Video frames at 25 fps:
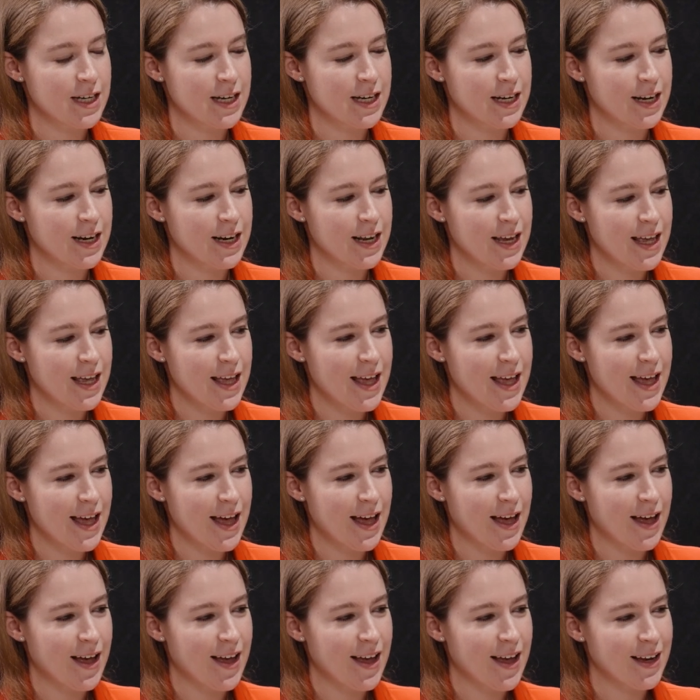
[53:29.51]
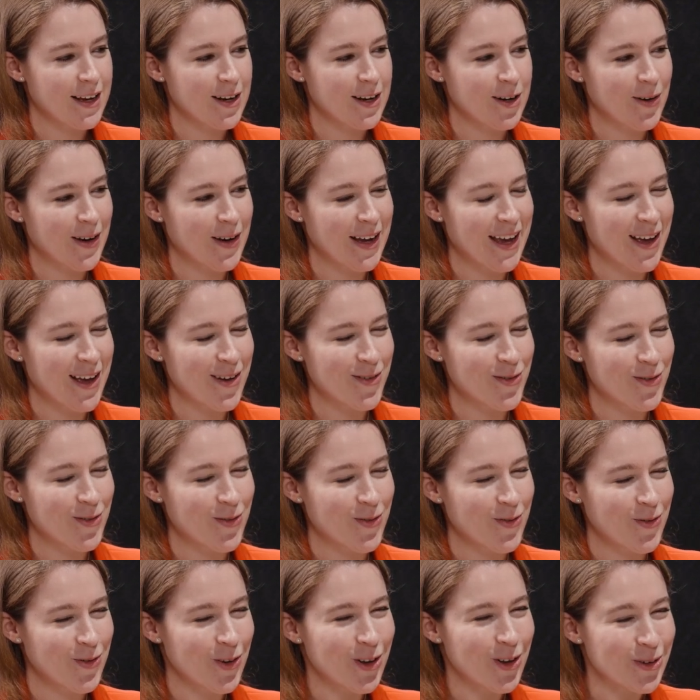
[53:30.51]
And I have
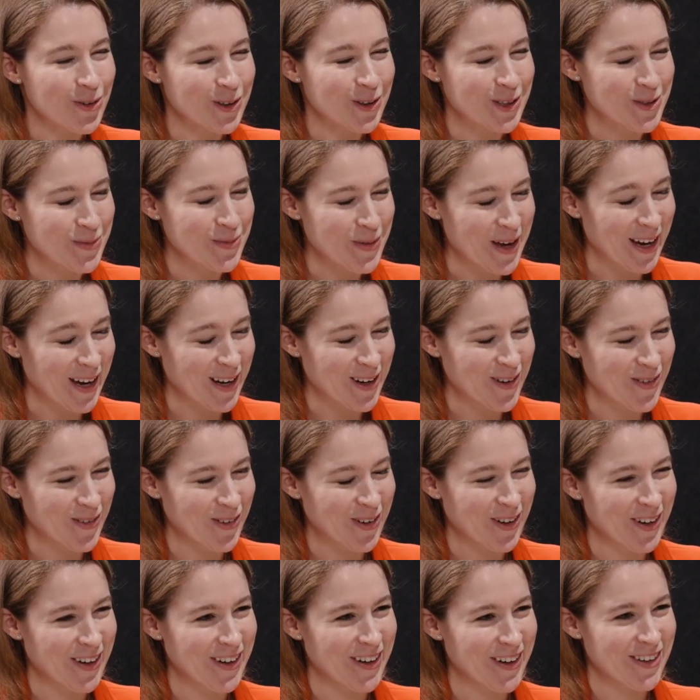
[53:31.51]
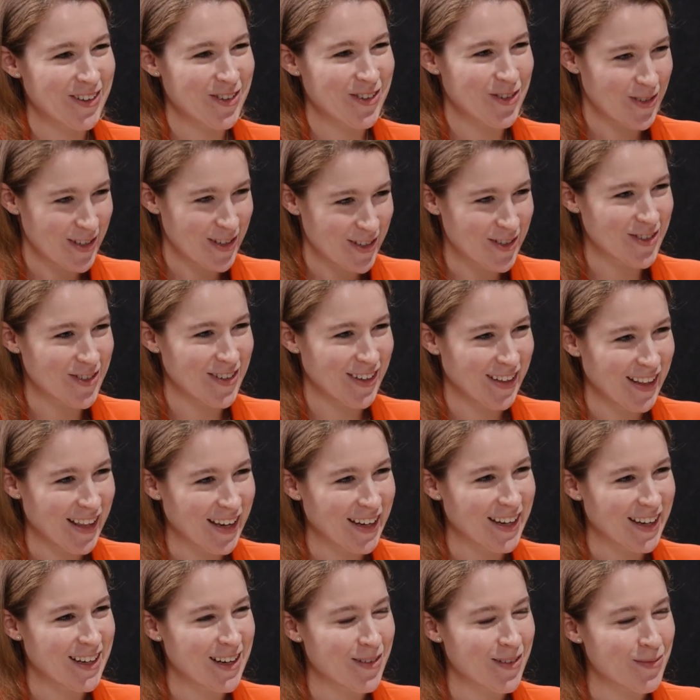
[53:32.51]
full respect for traditional
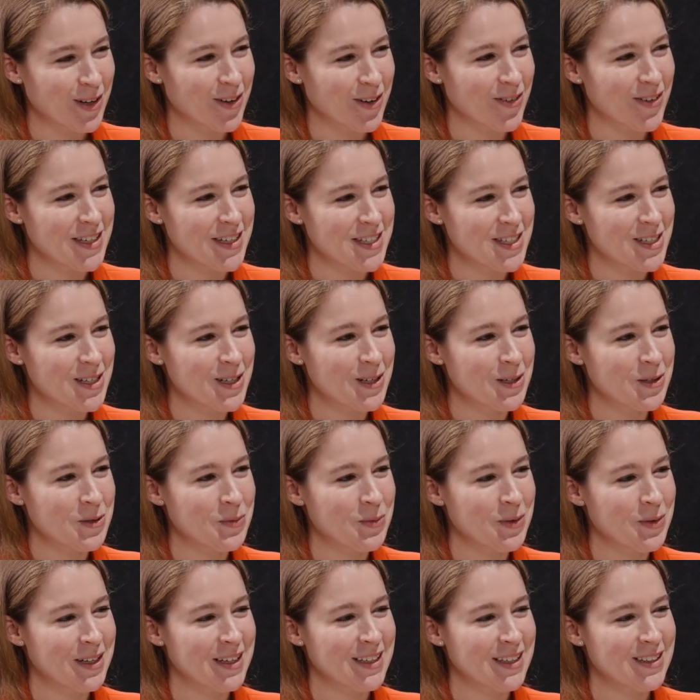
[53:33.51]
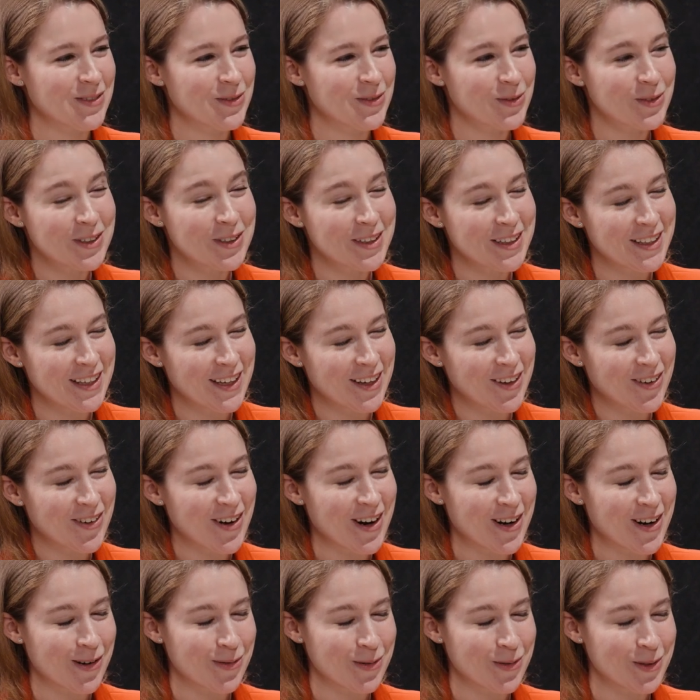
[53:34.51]
academic research, but it's really
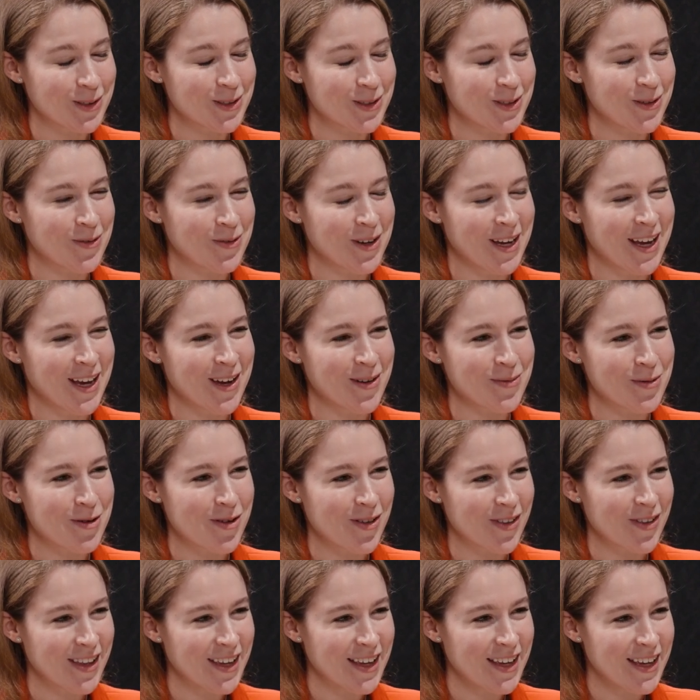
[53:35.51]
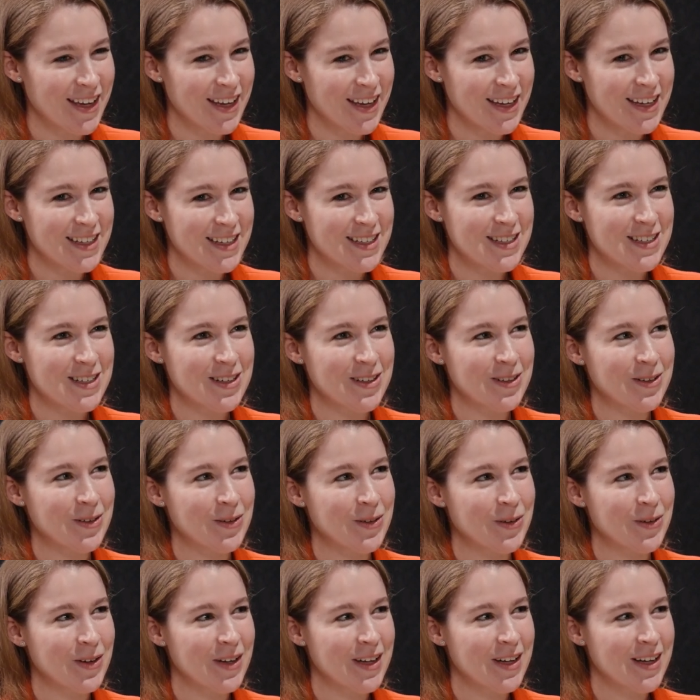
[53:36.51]
incredible to be able
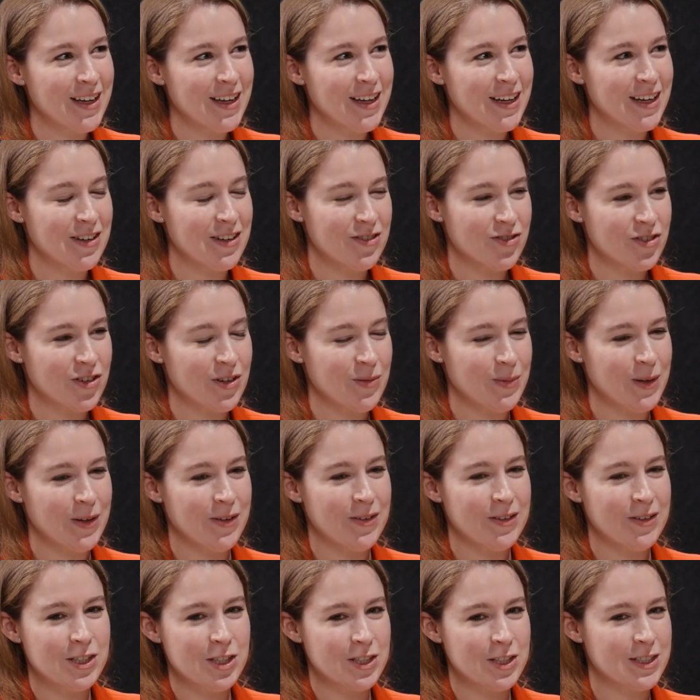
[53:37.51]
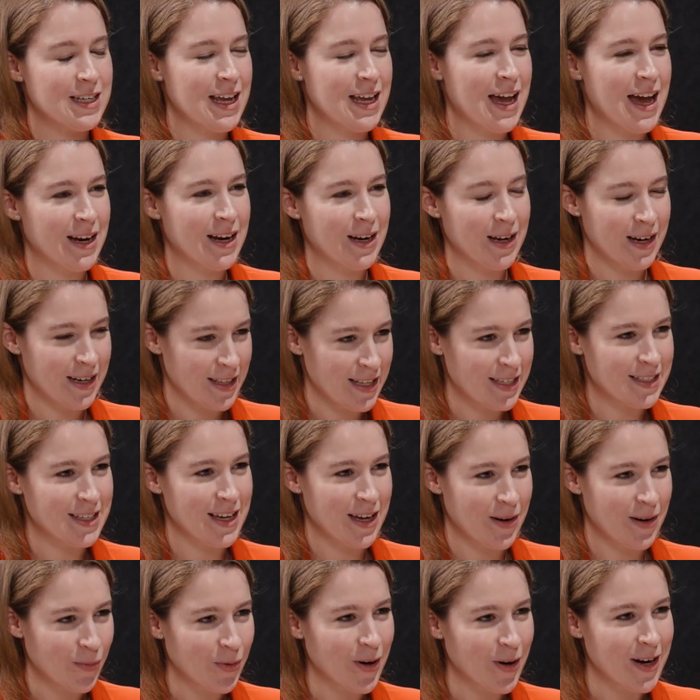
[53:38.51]
to contribute just at this
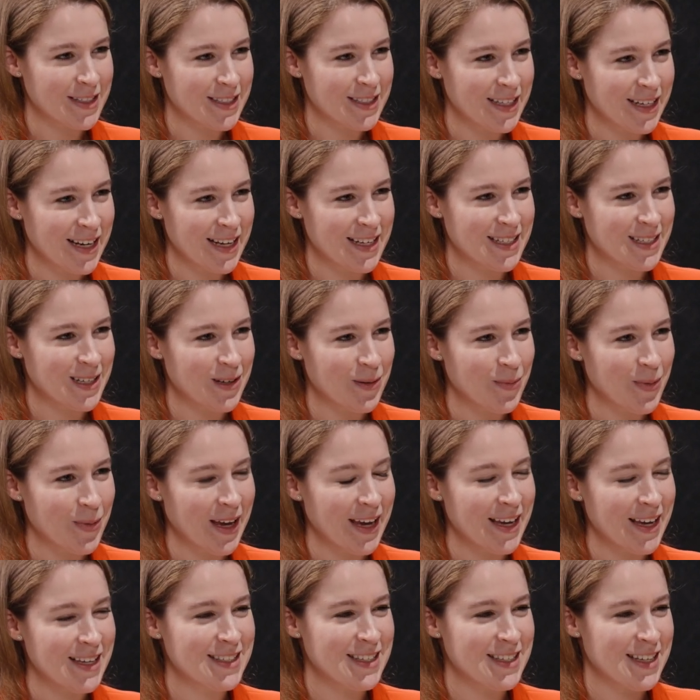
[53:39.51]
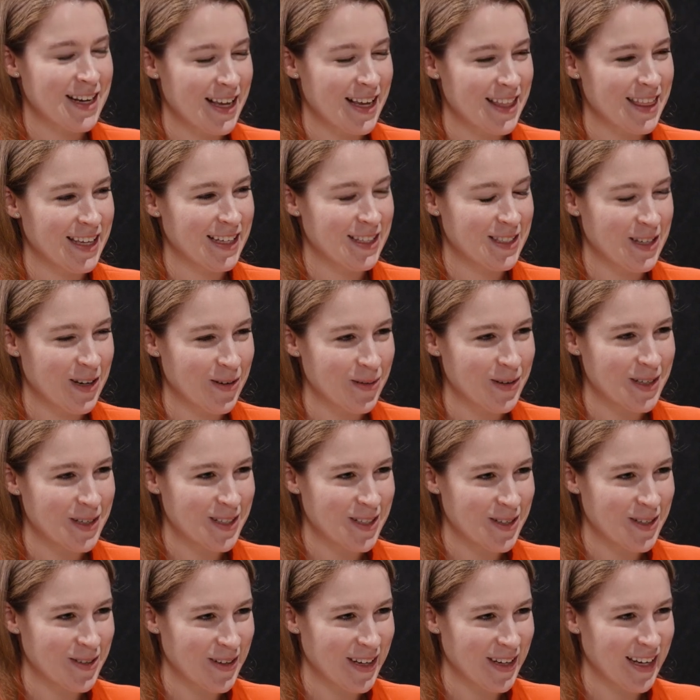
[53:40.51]
unprecedented pace. And I think Zoe's
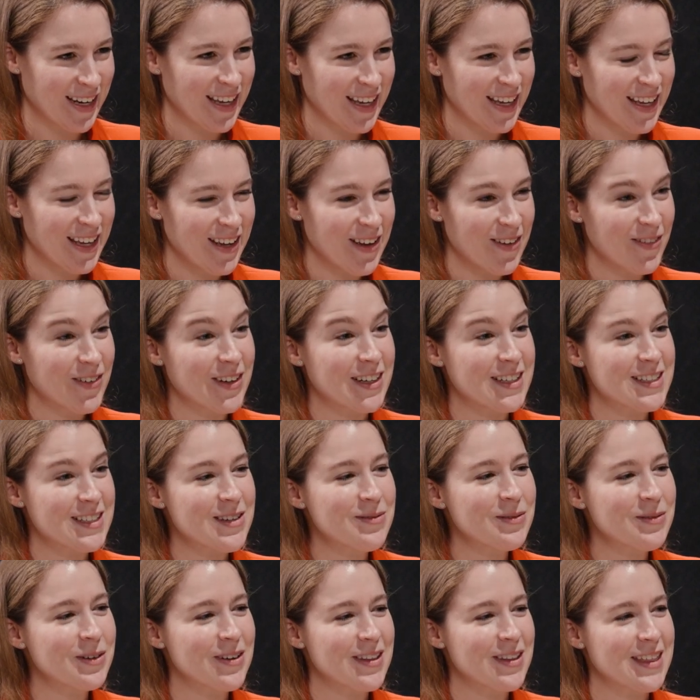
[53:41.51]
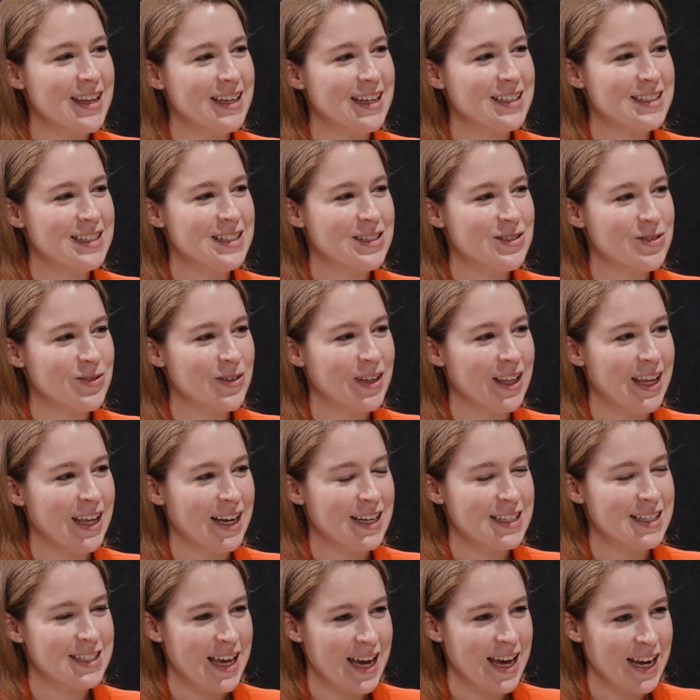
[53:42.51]
doing very similar things. And it's really
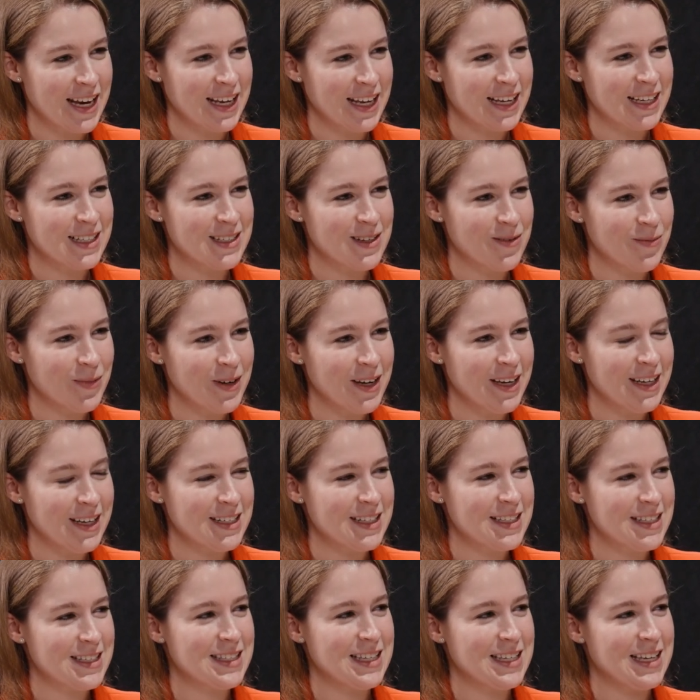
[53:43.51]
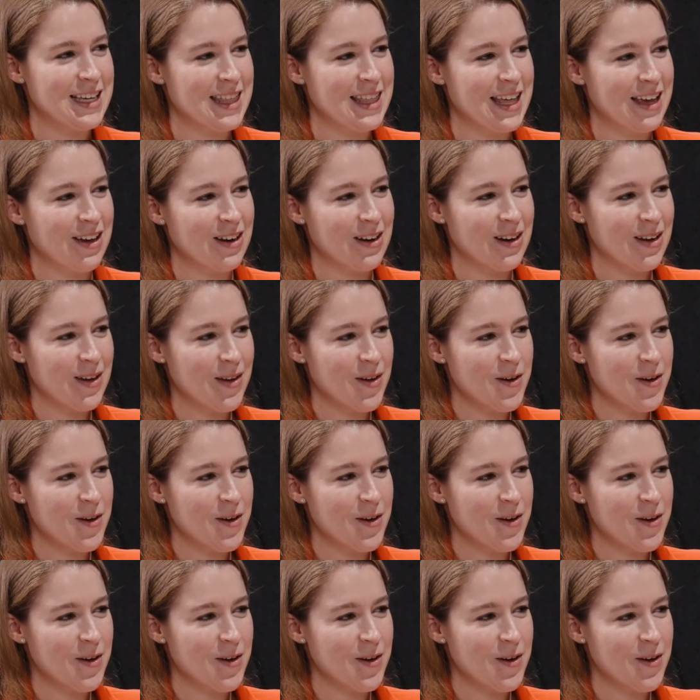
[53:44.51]
exciting to me to see that,